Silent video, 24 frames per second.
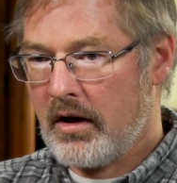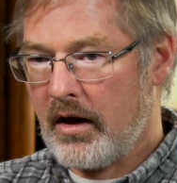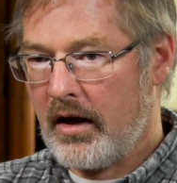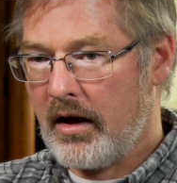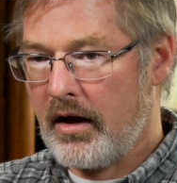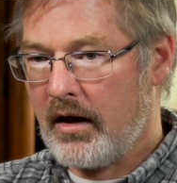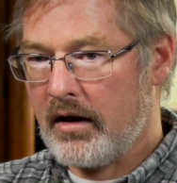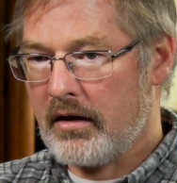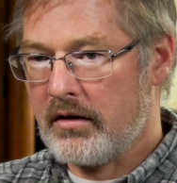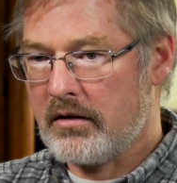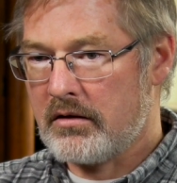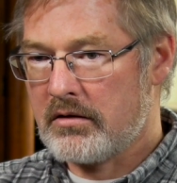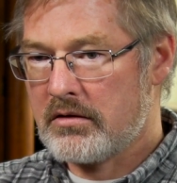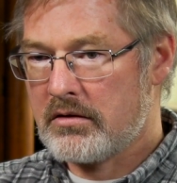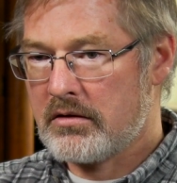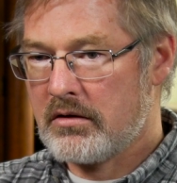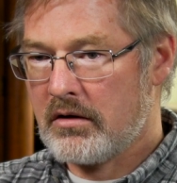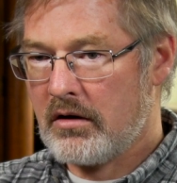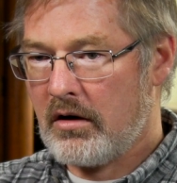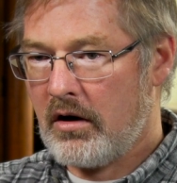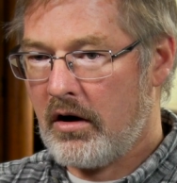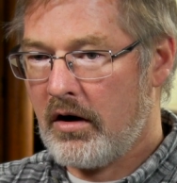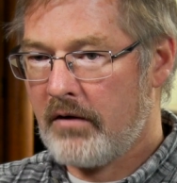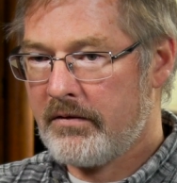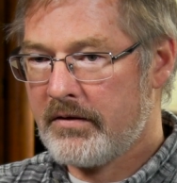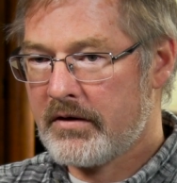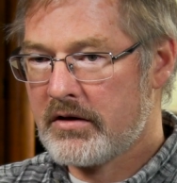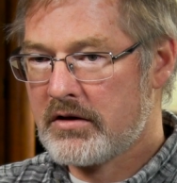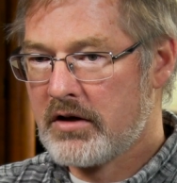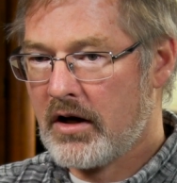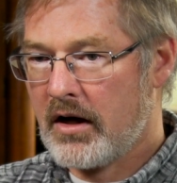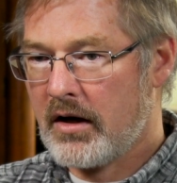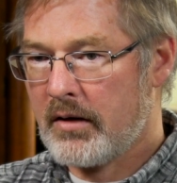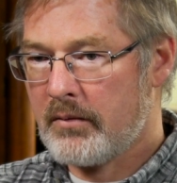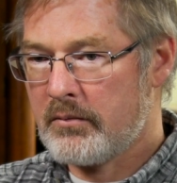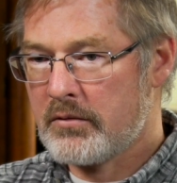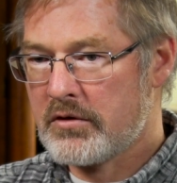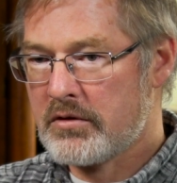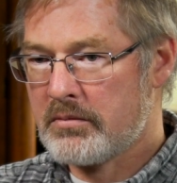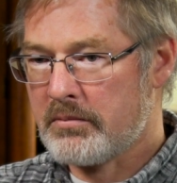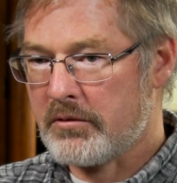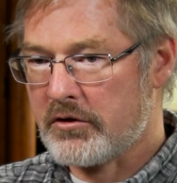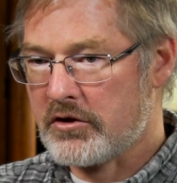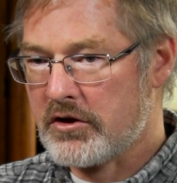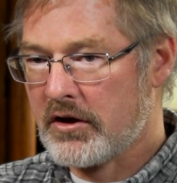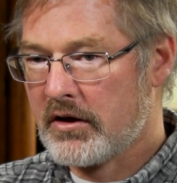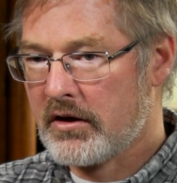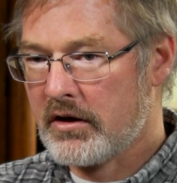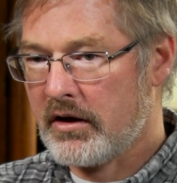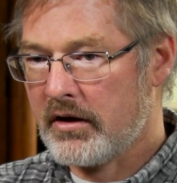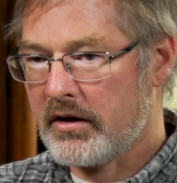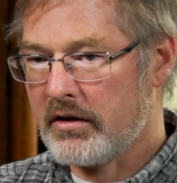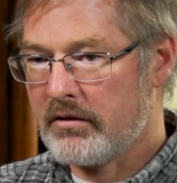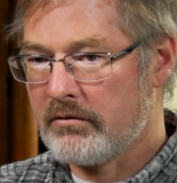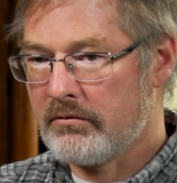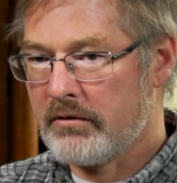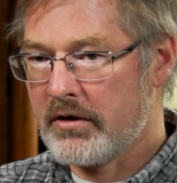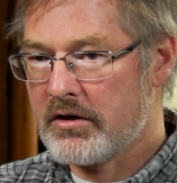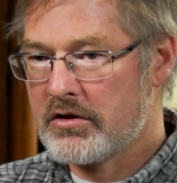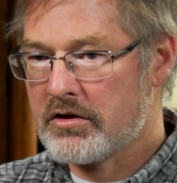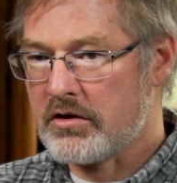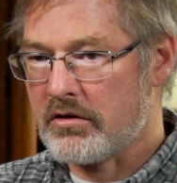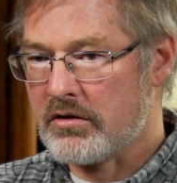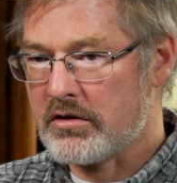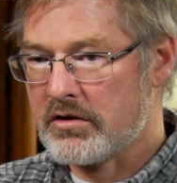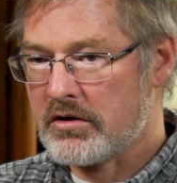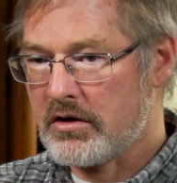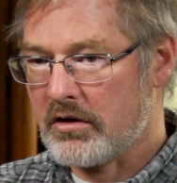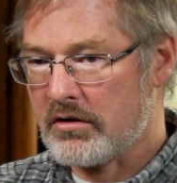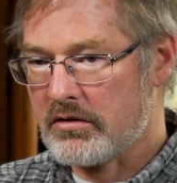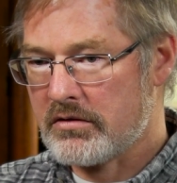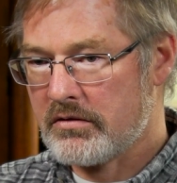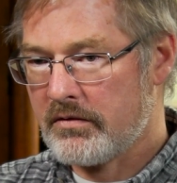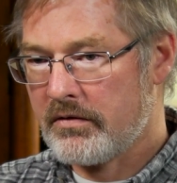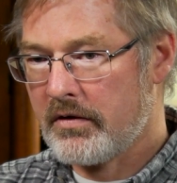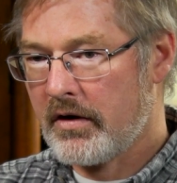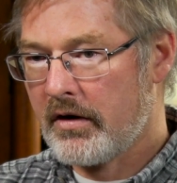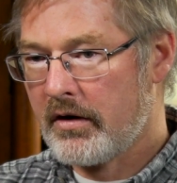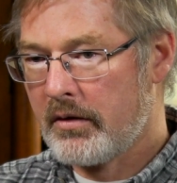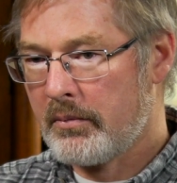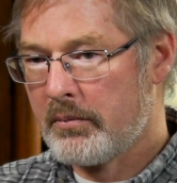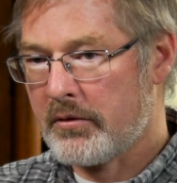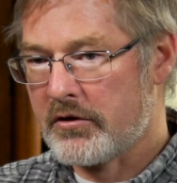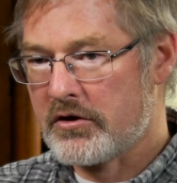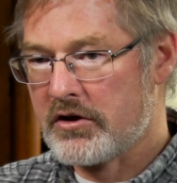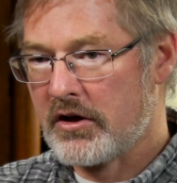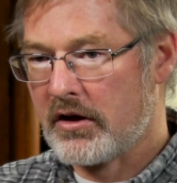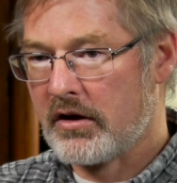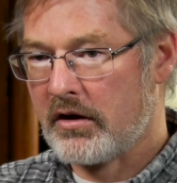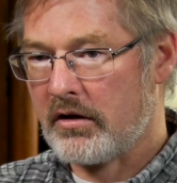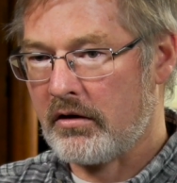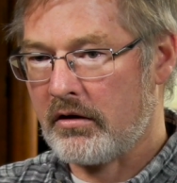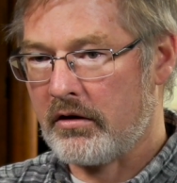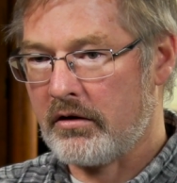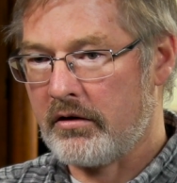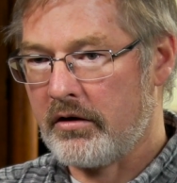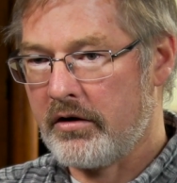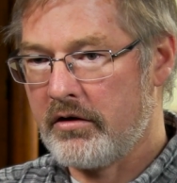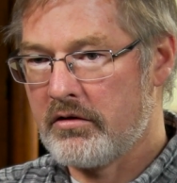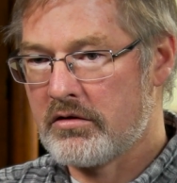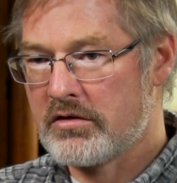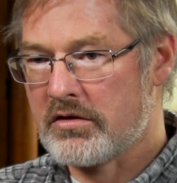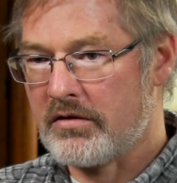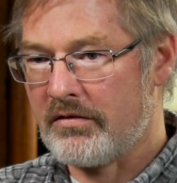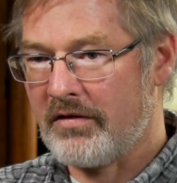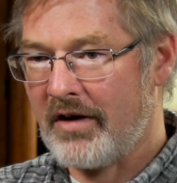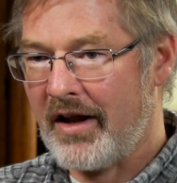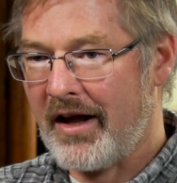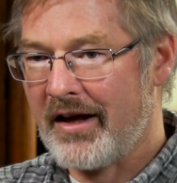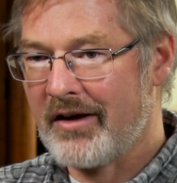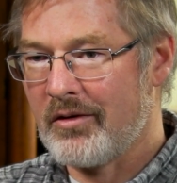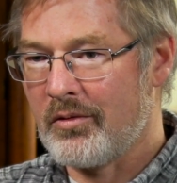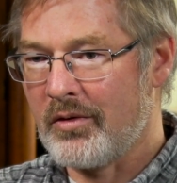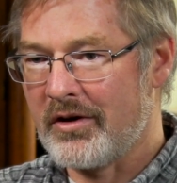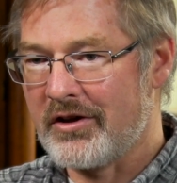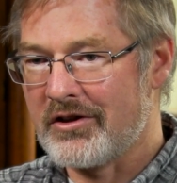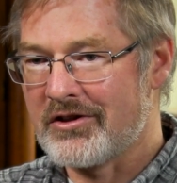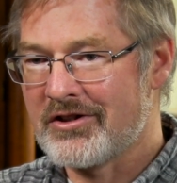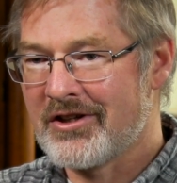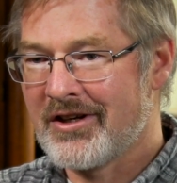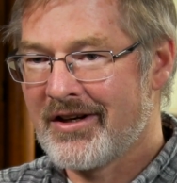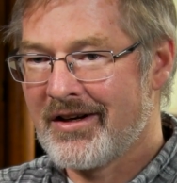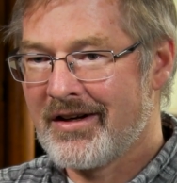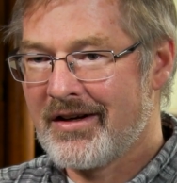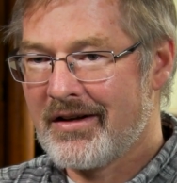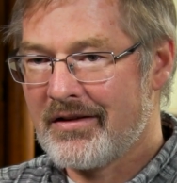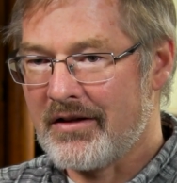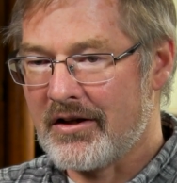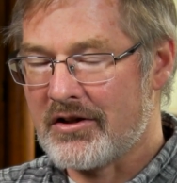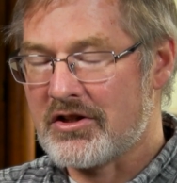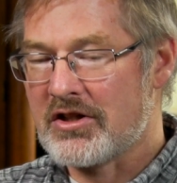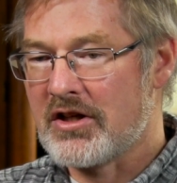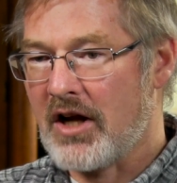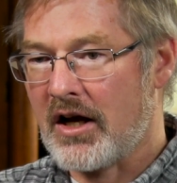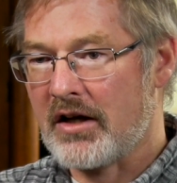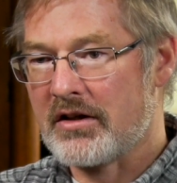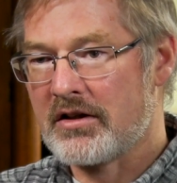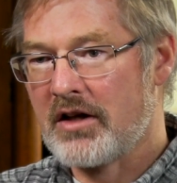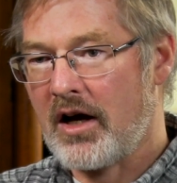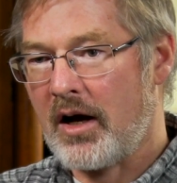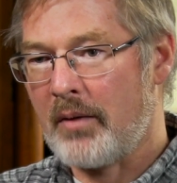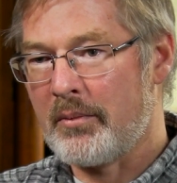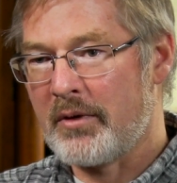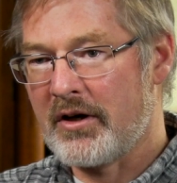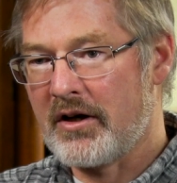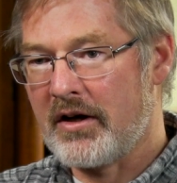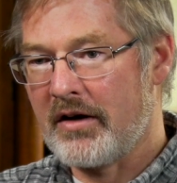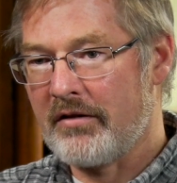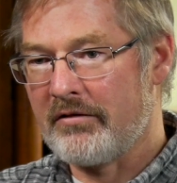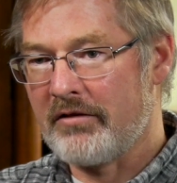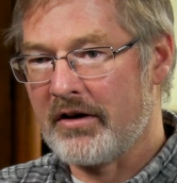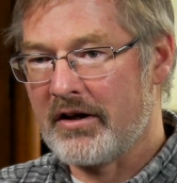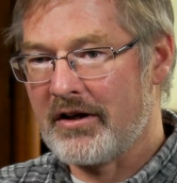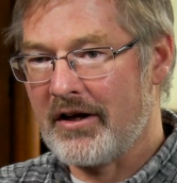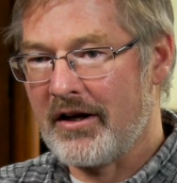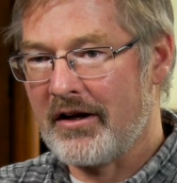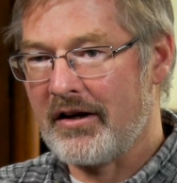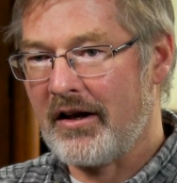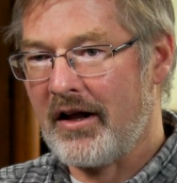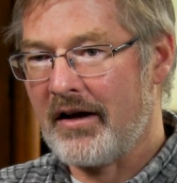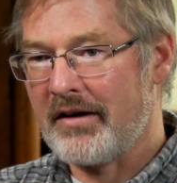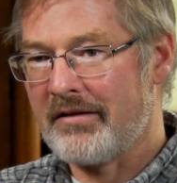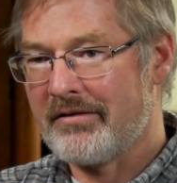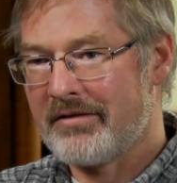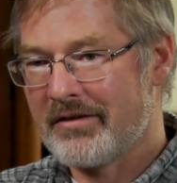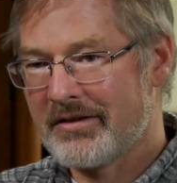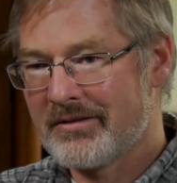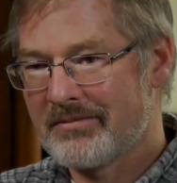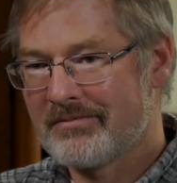And oftentimes, particularly in research, there's very particular use of language that's not common in everyday life.